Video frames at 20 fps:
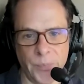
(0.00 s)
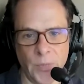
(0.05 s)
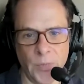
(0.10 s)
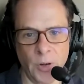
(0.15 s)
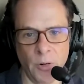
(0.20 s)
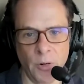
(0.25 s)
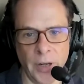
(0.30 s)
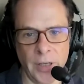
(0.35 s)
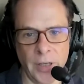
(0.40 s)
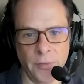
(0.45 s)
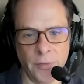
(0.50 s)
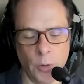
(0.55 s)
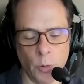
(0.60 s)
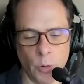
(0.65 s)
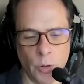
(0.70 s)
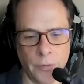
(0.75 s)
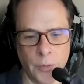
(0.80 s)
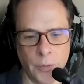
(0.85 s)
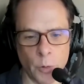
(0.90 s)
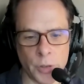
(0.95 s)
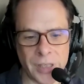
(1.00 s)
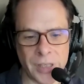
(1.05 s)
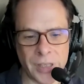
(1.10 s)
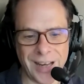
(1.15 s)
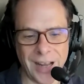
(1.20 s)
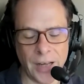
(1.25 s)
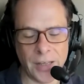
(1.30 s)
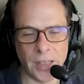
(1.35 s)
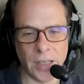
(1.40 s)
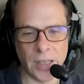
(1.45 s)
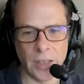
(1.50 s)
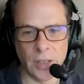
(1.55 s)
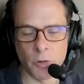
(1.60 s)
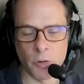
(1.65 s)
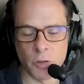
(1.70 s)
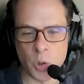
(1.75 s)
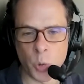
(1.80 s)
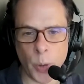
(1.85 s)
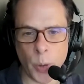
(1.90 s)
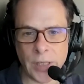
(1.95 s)
All right. If you're starting in your
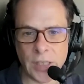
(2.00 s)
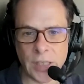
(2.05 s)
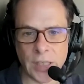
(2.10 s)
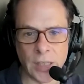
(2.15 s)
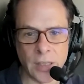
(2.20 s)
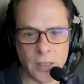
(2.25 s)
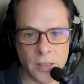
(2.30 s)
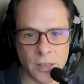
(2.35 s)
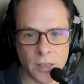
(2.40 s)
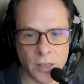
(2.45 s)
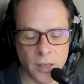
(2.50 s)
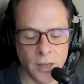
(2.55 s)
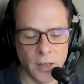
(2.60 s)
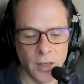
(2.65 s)
20s